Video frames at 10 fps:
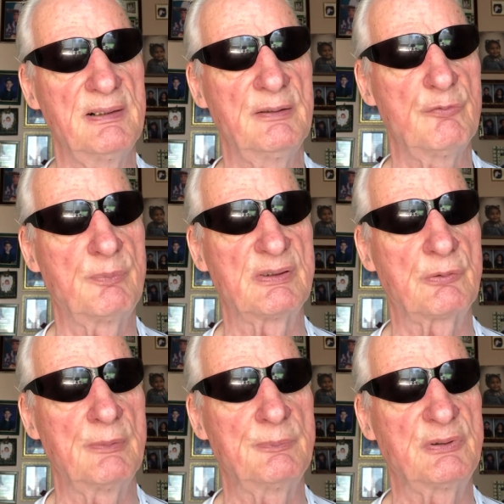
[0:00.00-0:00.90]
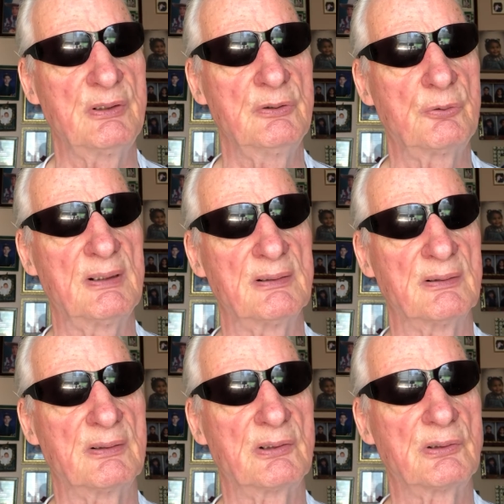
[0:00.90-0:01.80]
of prescription
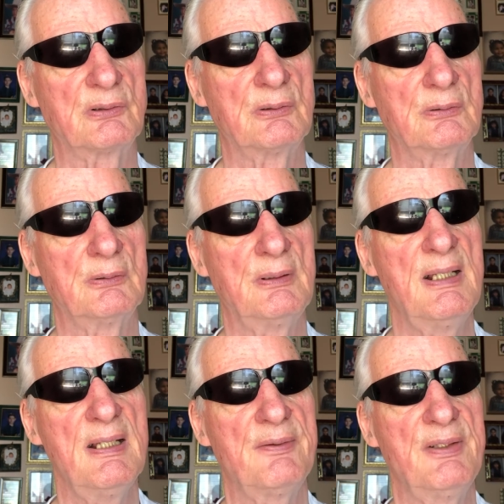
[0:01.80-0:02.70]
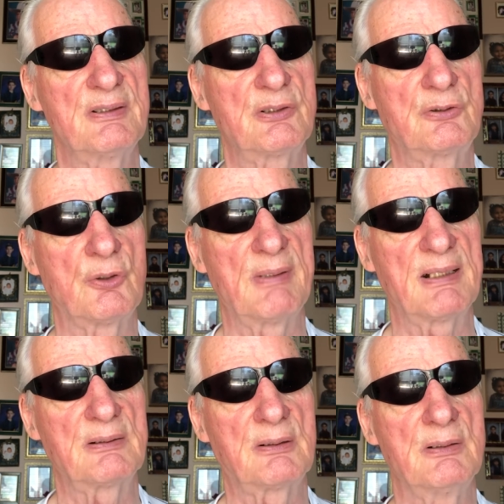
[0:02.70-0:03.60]
drugs. This
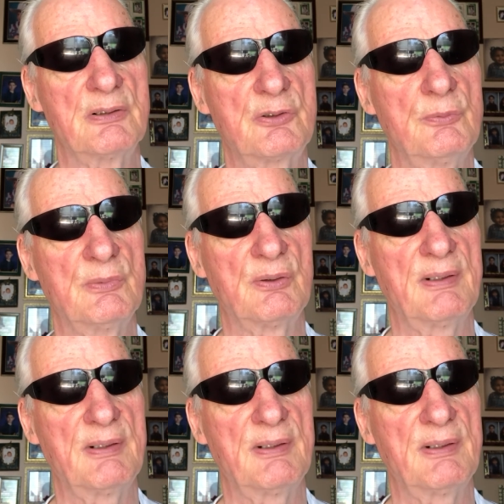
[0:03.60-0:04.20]
direct-consumer